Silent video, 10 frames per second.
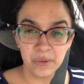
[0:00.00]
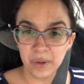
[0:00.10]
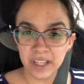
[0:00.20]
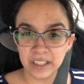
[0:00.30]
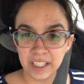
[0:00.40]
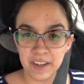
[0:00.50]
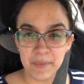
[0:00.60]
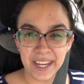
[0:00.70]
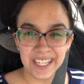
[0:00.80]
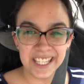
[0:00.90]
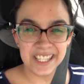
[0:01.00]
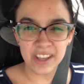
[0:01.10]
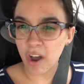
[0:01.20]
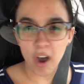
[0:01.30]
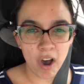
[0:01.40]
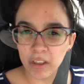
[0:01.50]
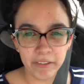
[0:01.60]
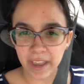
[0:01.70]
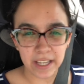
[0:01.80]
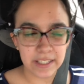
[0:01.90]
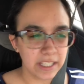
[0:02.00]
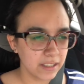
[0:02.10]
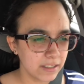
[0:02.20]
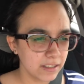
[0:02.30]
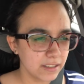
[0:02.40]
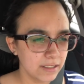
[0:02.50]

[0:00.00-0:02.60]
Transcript: What? Give my kids all the vaccines.